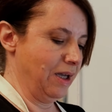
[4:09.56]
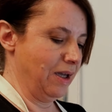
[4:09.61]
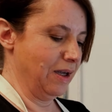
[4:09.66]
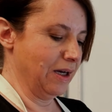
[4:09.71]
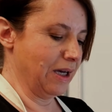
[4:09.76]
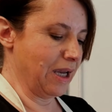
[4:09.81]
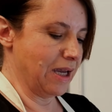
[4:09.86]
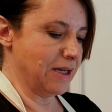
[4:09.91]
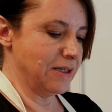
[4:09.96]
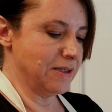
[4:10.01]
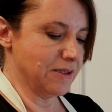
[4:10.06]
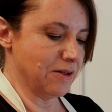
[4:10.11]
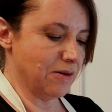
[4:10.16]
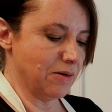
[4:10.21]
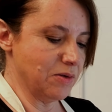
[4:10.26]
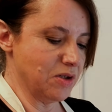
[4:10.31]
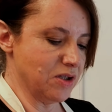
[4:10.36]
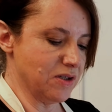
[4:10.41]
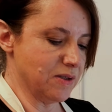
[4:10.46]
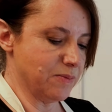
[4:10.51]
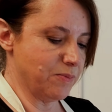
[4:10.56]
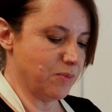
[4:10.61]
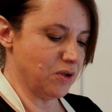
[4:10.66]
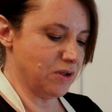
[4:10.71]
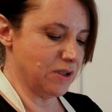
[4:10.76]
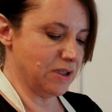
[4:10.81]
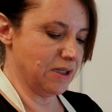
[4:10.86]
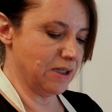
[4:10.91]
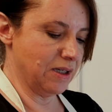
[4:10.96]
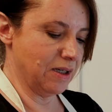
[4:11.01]
Okay, so I'm just
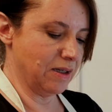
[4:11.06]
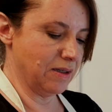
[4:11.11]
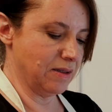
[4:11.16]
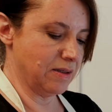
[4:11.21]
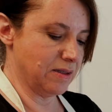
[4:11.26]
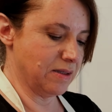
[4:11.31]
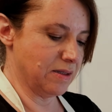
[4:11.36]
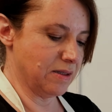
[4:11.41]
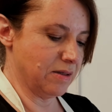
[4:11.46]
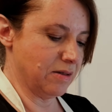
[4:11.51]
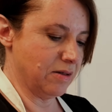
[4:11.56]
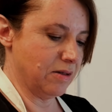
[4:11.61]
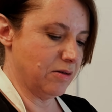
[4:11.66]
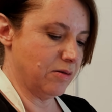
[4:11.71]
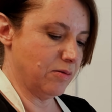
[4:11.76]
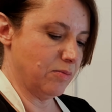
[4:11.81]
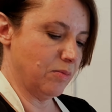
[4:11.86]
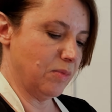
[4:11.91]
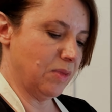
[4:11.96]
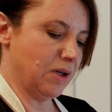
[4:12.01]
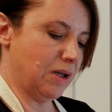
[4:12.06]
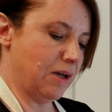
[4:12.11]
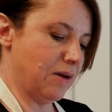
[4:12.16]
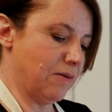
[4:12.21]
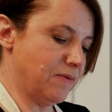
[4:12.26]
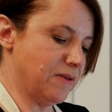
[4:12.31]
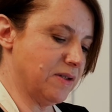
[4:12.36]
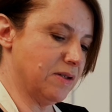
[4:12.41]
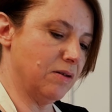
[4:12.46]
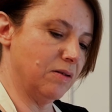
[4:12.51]
putting some
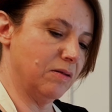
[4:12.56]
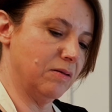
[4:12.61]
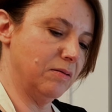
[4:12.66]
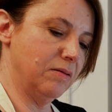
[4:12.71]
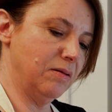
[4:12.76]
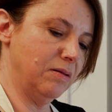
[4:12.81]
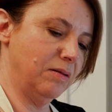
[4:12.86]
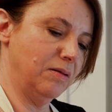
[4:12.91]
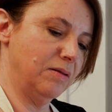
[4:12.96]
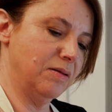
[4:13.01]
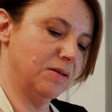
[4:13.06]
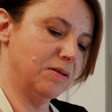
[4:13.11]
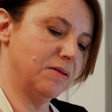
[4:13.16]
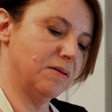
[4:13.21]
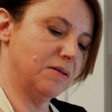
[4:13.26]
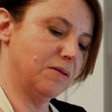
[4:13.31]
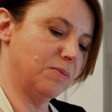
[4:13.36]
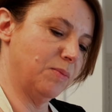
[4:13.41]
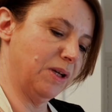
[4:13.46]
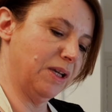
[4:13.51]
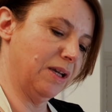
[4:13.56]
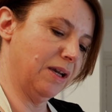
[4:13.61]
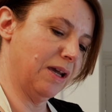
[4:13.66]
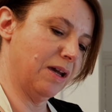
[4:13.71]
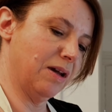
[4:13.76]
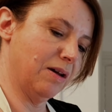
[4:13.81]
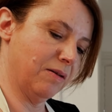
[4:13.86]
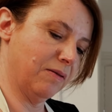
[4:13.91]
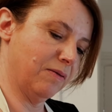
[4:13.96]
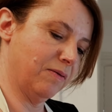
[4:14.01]
gloves on, just to be
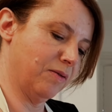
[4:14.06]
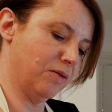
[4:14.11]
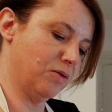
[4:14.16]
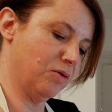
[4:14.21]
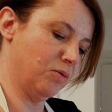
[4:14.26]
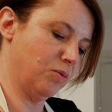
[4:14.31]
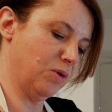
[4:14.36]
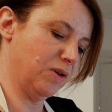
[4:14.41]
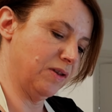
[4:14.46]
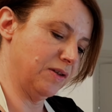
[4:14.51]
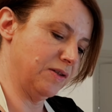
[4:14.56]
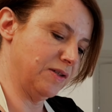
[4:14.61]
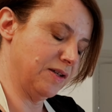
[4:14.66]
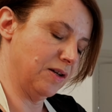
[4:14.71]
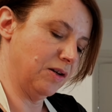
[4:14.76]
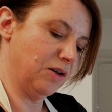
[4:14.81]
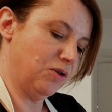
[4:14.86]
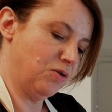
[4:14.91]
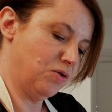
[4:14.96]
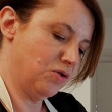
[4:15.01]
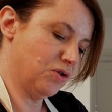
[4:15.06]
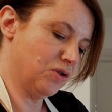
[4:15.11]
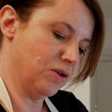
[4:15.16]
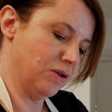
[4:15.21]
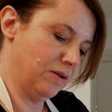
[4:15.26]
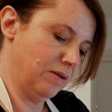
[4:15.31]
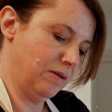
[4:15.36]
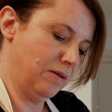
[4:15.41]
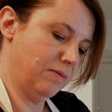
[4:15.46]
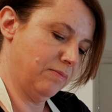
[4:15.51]
careful with the
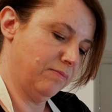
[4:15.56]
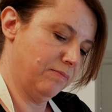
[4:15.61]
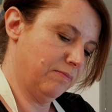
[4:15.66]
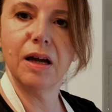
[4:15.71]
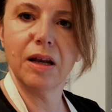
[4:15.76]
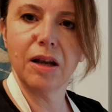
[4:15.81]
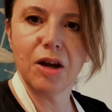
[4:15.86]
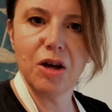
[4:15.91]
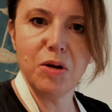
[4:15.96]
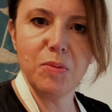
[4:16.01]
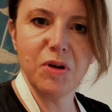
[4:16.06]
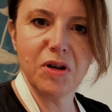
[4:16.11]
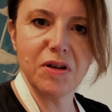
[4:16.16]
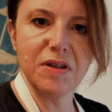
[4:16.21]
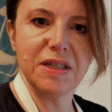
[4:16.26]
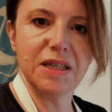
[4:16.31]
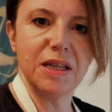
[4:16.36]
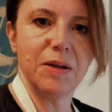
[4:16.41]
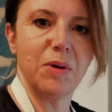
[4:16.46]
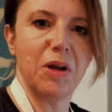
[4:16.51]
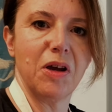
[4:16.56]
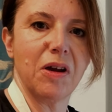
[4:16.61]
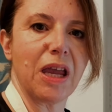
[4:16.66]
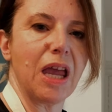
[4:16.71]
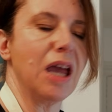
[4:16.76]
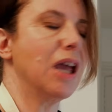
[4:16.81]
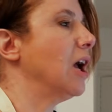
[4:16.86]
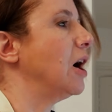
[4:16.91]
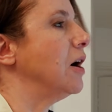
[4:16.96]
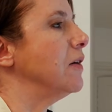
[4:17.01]
solution. And I hope you can see me
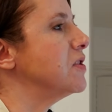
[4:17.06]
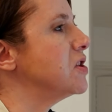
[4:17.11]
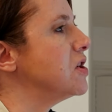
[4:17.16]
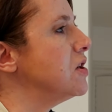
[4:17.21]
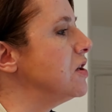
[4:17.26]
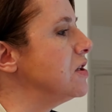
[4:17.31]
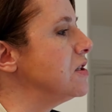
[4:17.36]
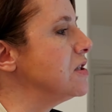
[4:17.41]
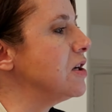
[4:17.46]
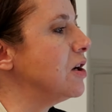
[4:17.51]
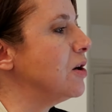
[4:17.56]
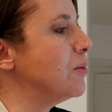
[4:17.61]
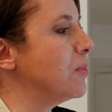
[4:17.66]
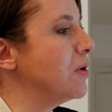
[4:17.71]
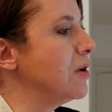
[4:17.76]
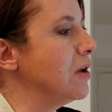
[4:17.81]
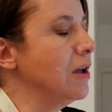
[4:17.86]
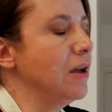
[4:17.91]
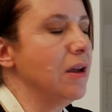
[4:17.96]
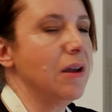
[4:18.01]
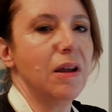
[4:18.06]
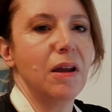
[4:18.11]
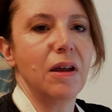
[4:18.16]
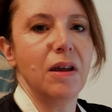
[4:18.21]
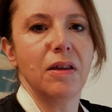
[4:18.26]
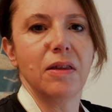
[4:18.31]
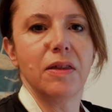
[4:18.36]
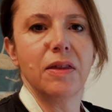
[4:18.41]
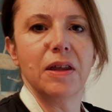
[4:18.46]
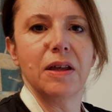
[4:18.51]
okay. I've turned up
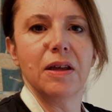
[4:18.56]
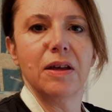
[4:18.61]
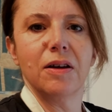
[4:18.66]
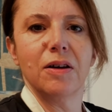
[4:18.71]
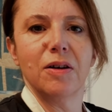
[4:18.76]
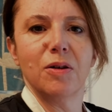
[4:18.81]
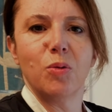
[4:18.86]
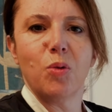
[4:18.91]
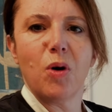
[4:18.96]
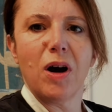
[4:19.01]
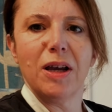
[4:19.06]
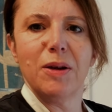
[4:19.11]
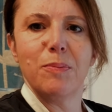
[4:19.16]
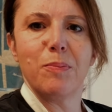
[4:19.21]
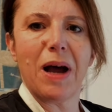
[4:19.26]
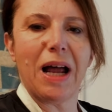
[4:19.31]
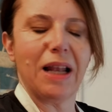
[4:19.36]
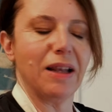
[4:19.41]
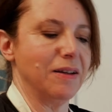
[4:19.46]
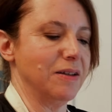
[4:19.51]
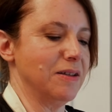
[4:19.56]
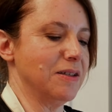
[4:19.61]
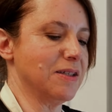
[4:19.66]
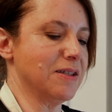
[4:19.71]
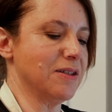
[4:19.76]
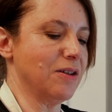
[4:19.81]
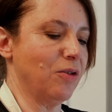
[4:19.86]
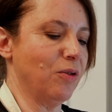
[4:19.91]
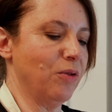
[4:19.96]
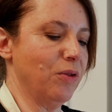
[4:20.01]
the white
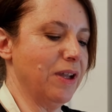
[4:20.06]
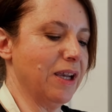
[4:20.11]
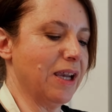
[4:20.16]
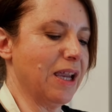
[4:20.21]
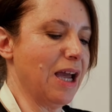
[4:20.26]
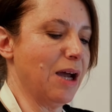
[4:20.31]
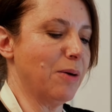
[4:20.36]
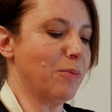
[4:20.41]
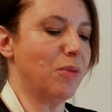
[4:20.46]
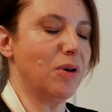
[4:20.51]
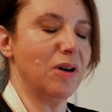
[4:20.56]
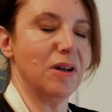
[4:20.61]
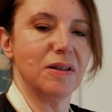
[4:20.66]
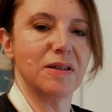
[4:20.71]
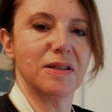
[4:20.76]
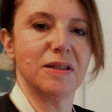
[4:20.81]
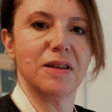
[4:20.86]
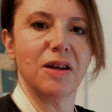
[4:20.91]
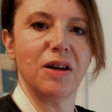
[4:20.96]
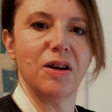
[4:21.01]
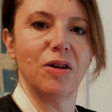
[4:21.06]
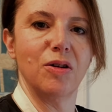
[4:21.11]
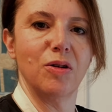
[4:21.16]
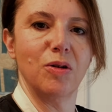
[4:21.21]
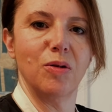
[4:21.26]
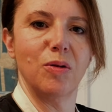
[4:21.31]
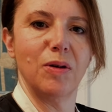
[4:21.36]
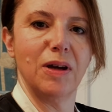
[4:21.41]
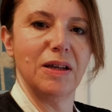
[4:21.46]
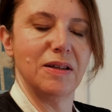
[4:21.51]
balance on the camera,
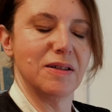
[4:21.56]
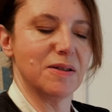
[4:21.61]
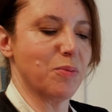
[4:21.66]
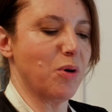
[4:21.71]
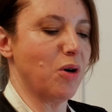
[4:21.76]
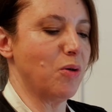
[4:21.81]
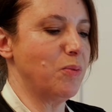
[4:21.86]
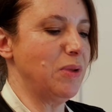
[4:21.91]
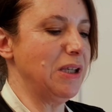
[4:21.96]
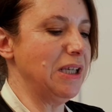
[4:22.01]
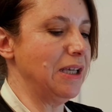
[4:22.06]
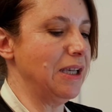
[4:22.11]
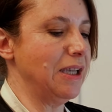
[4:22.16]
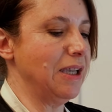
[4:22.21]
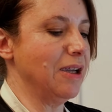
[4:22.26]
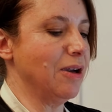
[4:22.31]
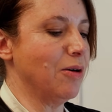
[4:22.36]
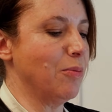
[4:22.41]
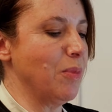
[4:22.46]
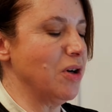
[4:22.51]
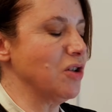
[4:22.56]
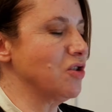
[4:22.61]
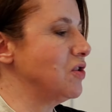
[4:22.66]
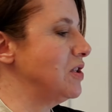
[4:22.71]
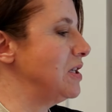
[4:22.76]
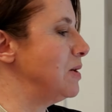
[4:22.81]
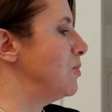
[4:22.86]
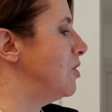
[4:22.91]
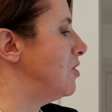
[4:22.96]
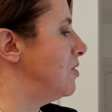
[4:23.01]
so it's probably much
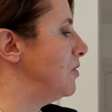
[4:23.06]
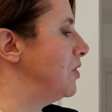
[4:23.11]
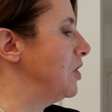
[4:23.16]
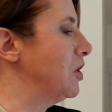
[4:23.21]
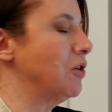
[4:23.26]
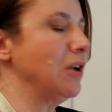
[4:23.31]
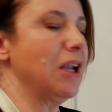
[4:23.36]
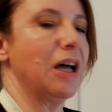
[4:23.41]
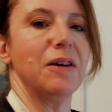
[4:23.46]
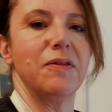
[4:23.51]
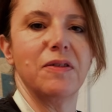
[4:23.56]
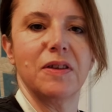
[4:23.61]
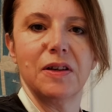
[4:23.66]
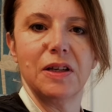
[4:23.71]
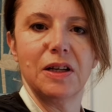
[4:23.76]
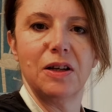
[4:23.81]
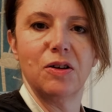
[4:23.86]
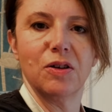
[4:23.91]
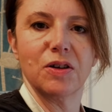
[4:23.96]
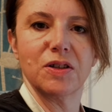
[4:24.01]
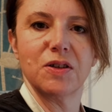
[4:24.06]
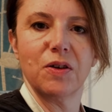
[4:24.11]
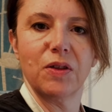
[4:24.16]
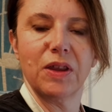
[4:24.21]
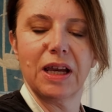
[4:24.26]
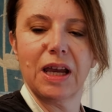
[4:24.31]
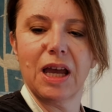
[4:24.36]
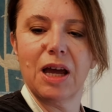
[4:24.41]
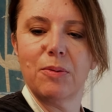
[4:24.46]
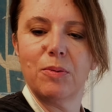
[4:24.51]
dimmer in real life than it looks on the
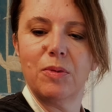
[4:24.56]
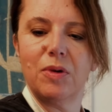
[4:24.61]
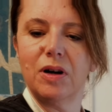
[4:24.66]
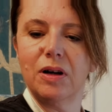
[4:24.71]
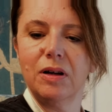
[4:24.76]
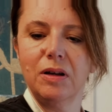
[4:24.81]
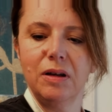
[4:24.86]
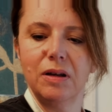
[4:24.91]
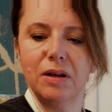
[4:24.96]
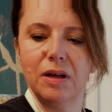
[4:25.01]
camera.